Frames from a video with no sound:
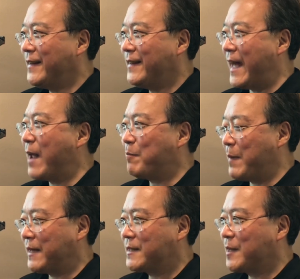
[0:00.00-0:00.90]
that
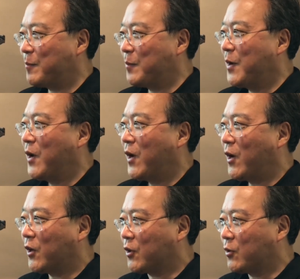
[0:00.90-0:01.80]
makes him
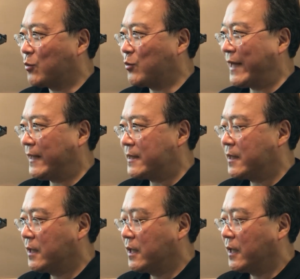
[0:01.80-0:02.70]
a great
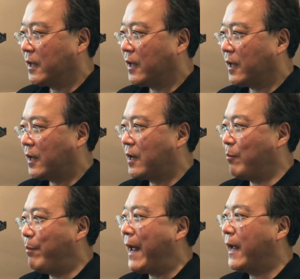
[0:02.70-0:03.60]

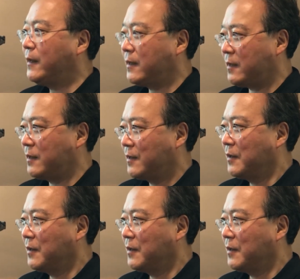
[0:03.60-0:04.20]
companion